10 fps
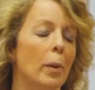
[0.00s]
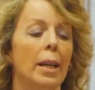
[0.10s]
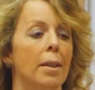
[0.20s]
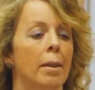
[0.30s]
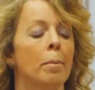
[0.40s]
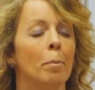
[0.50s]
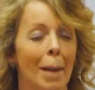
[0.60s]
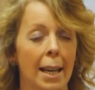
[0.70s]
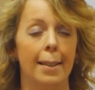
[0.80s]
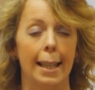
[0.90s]
with
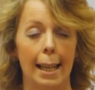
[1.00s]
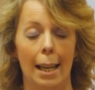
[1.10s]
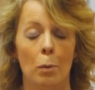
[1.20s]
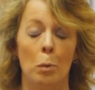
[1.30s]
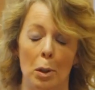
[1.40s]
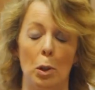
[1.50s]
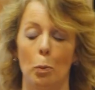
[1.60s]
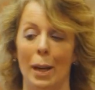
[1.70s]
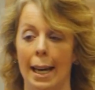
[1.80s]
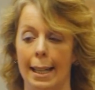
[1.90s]
basically
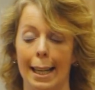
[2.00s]
since we had